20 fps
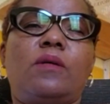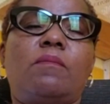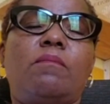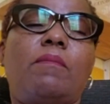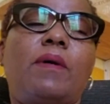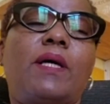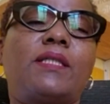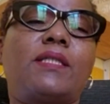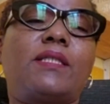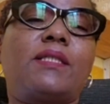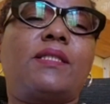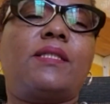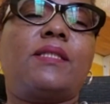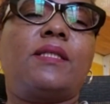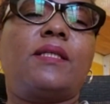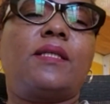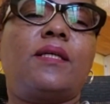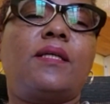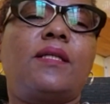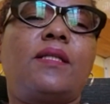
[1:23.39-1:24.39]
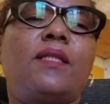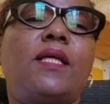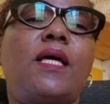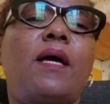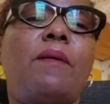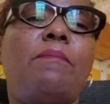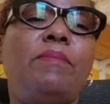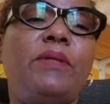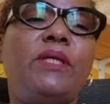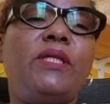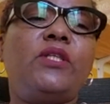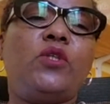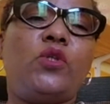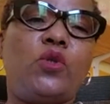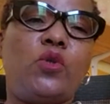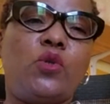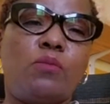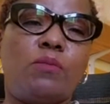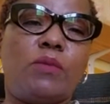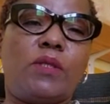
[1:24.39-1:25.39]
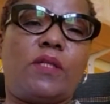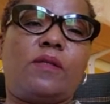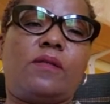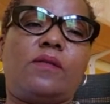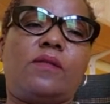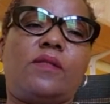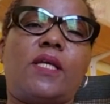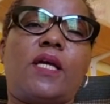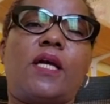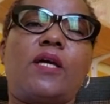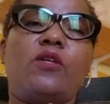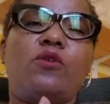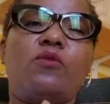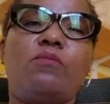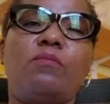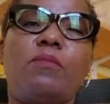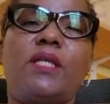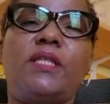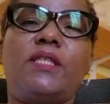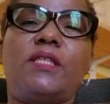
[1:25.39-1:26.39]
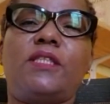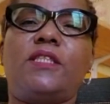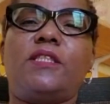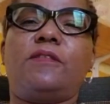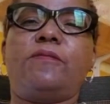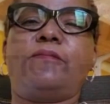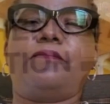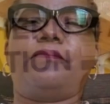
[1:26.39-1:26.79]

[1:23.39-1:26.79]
but their being human, their humanity.